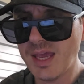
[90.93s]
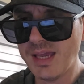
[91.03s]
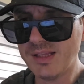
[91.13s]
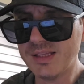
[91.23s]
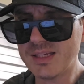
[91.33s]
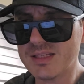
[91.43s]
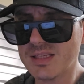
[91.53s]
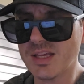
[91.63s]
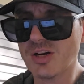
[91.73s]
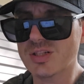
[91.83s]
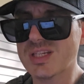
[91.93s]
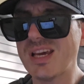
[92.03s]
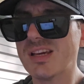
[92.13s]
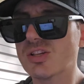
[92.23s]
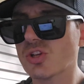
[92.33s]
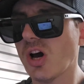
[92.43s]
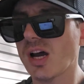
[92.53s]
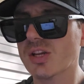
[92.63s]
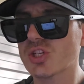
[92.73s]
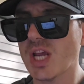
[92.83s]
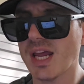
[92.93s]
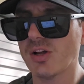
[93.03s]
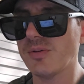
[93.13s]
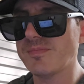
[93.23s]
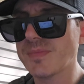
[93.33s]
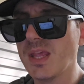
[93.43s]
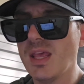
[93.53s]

a link to their TikTok channel,